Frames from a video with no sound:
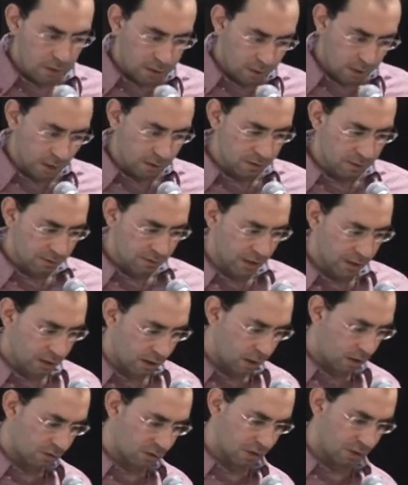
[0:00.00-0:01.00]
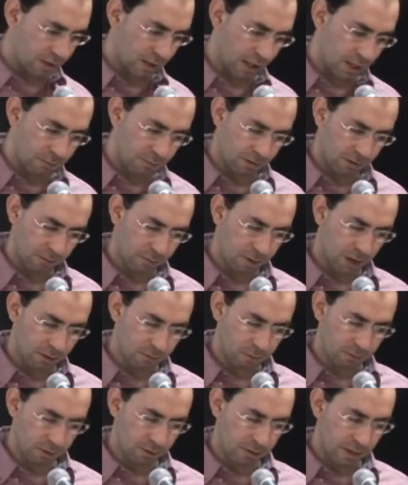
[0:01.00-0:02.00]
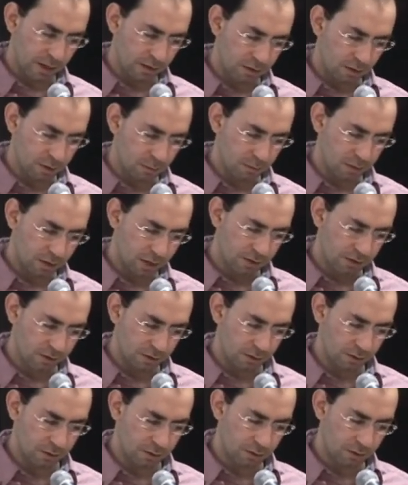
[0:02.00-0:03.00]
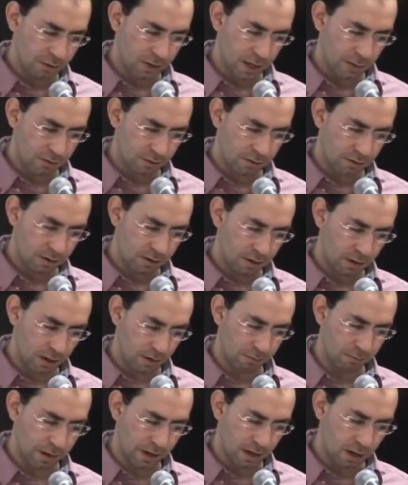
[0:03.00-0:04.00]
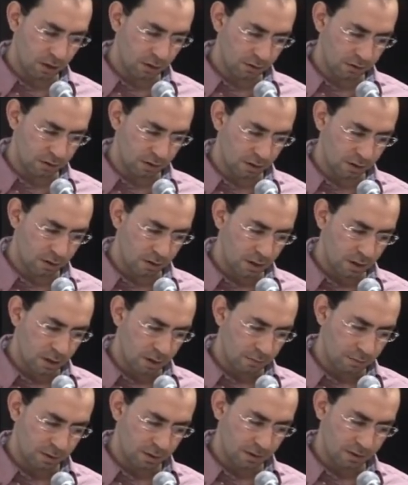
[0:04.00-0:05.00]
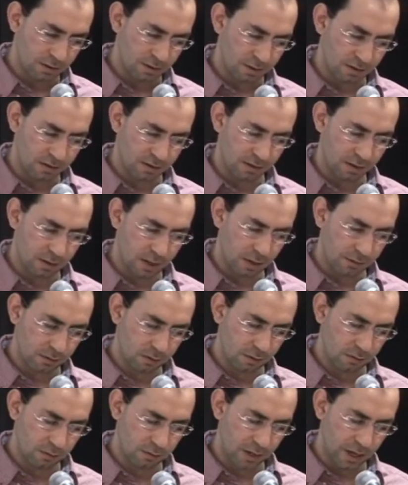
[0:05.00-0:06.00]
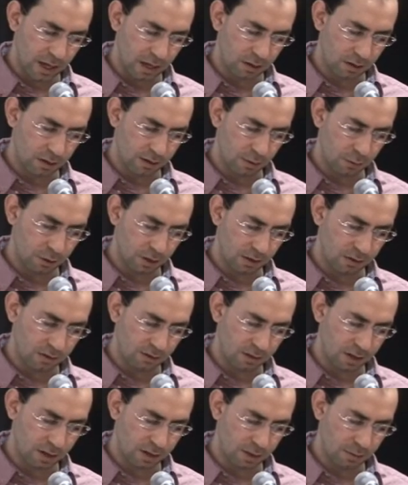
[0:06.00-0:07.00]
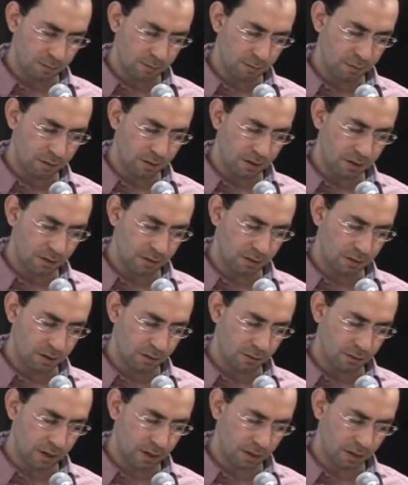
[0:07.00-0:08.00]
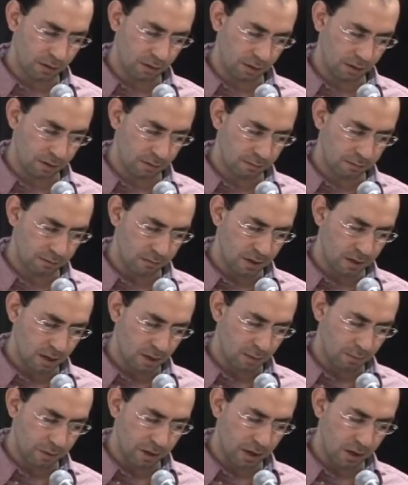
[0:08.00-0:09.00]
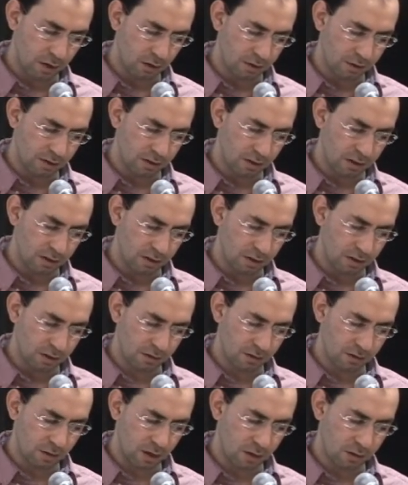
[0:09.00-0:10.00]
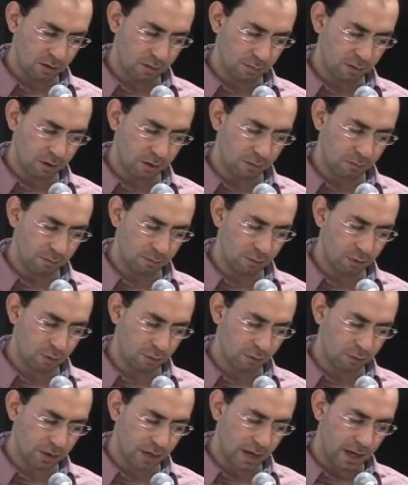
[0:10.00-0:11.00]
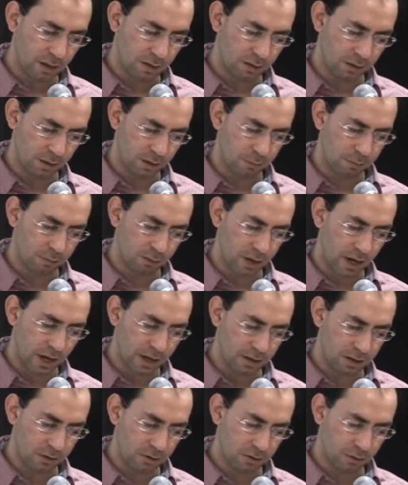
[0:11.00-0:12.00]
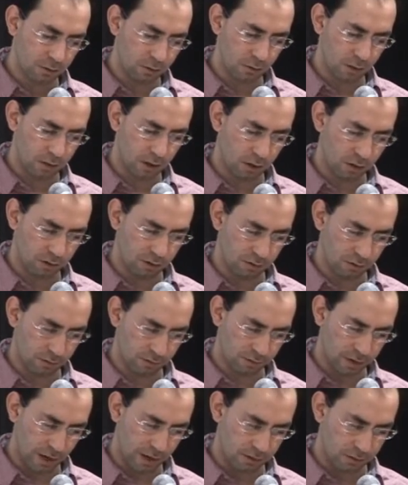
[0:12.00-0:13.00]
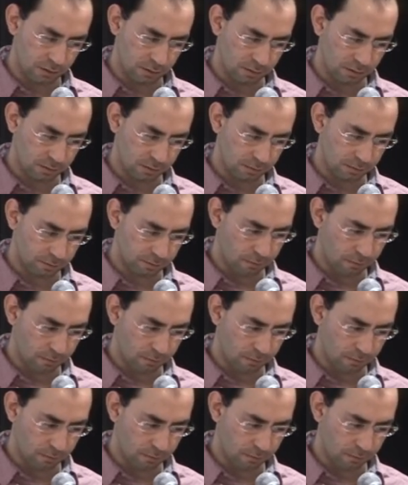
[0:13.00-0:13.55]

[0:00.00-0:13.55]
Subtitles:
Cognitive psychology claims it is possible to ground the human nature in neurochemistry and biology because this is a level of reality that we can study pre-theoretically. Biology is thought to be a brute reality prior to cultural factors.